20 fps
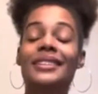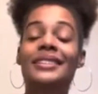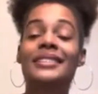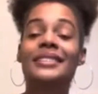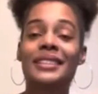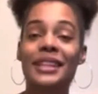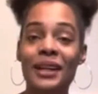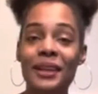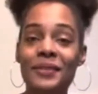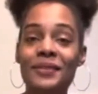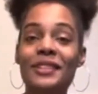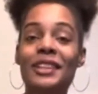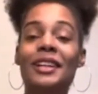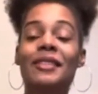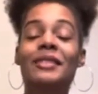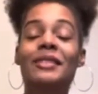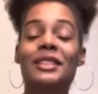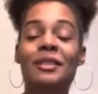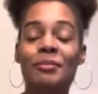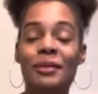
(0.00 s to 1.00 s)
Self-love
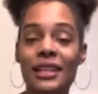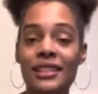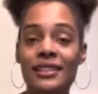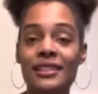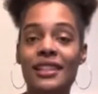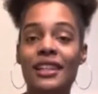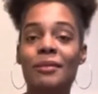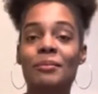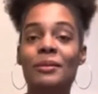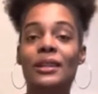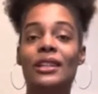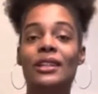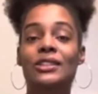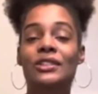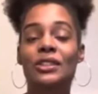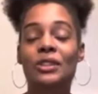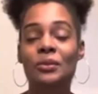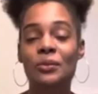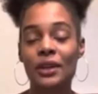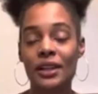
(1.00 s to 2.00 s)
is the best love because
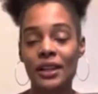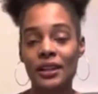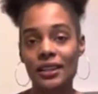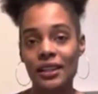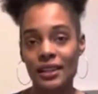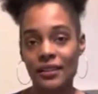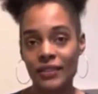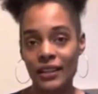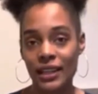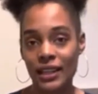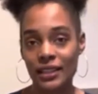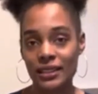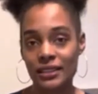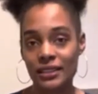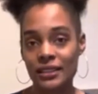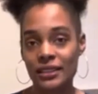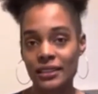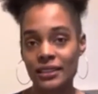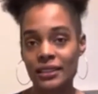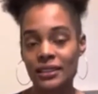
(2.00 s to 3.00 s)
you're worthy of that.
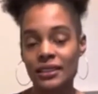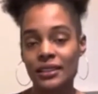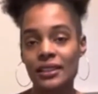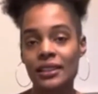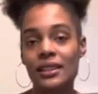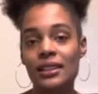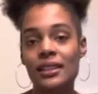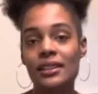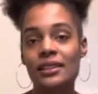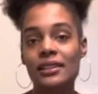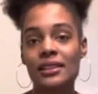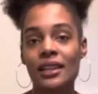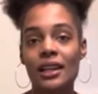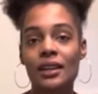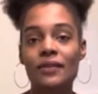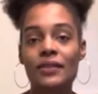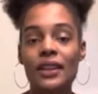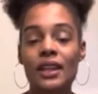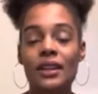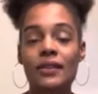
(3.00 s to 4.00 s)

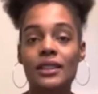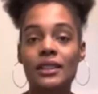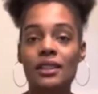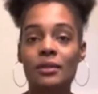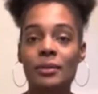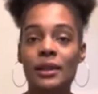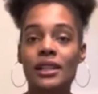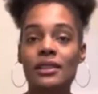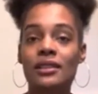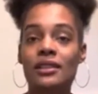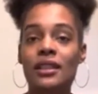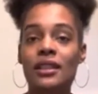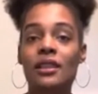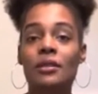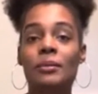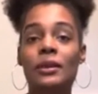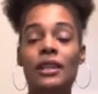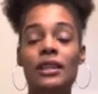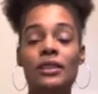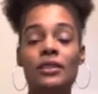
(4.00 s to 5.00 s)
Self-love is the best love
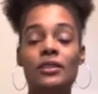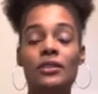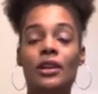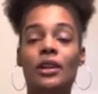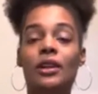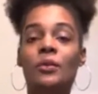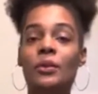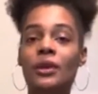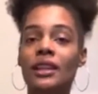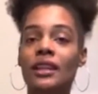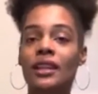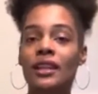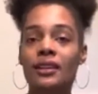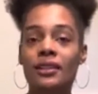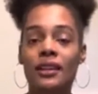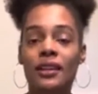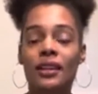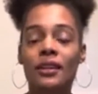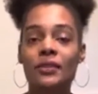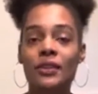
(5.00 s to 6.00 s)
because no one can
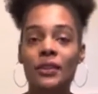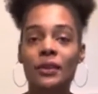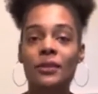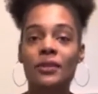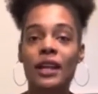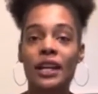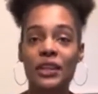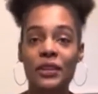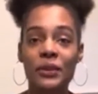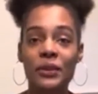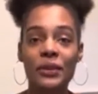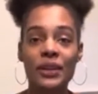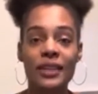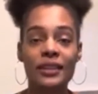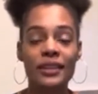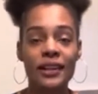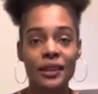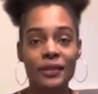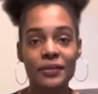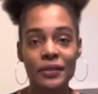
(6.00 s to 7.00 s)
love you like you can
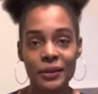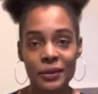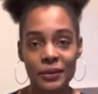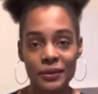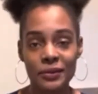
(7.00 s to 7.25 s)
love you.